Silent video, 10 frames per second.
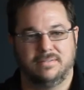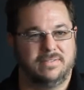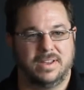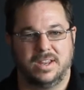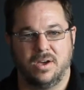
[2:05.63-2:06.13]

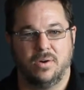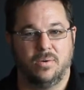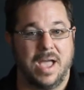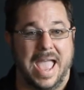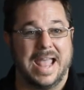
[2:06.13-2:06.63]

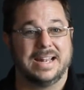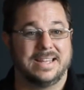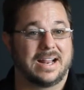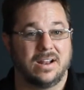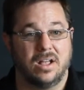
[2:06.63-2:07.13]
video, and
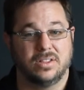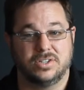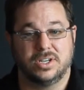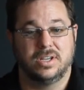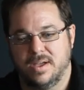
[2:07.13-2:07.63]

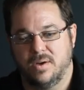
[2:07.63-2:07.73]
technology.